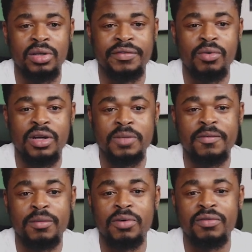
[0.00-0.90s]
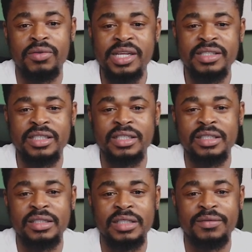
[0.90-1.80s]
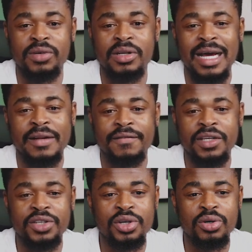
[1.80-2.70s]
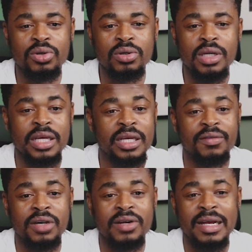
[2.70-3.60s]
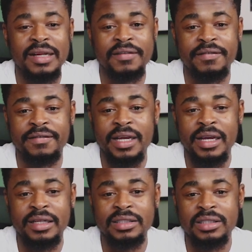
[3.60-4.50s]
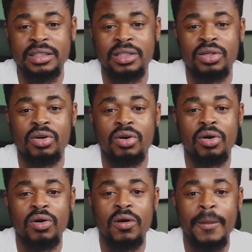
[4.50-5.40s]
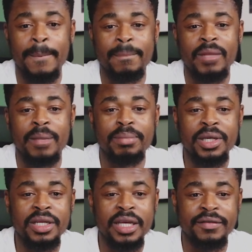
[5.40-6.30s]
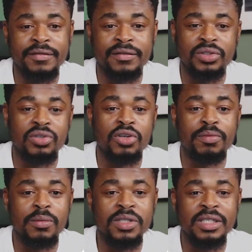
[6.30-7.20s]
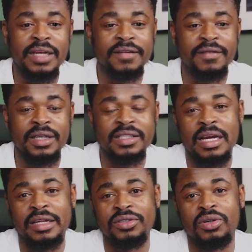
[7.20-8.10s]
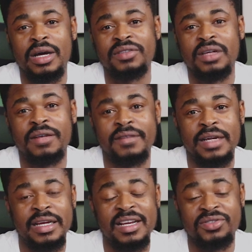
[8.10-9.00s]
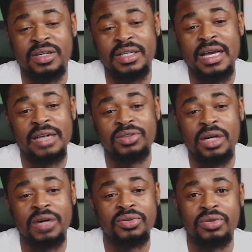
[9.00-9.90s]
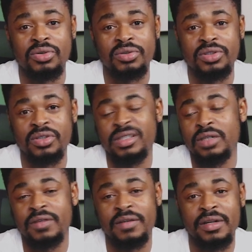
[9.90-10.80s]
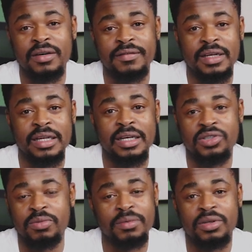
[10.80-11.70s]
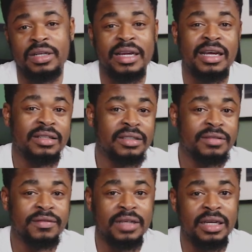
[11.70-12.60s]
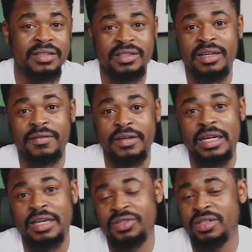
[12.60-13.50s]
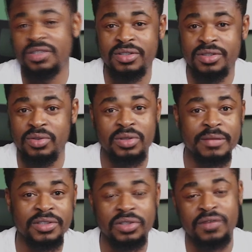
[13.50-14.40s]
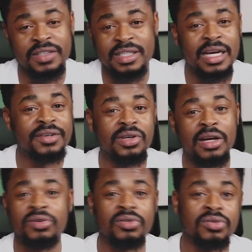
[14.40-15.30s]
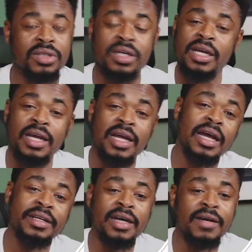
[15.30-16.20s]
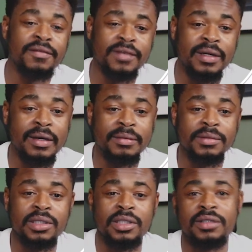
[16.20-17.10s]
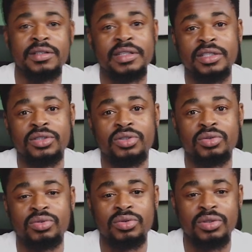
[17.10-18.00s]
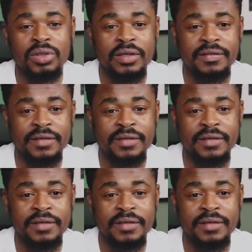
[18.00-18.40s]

If you want some form of rating, if you want to add a video, if you want to add an event or a PDF, so you're promoting an event and you're handing out flyers, you can add QR code. So instead of giving out flyers, some people don't like handing flyers, taking flyers, you can just show them the stuff, they scan your QR code and they have the link to your